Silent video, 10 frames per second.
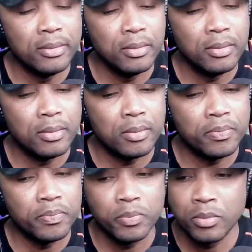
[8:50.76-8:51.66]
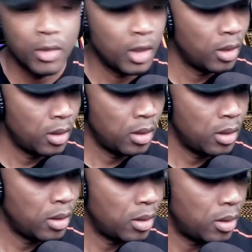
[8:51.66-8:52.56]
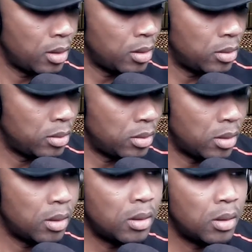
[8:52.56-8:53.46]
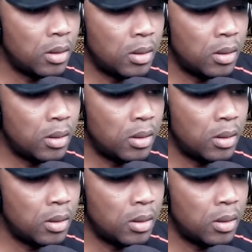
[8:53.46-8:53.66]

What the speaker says: And there's a whole heap.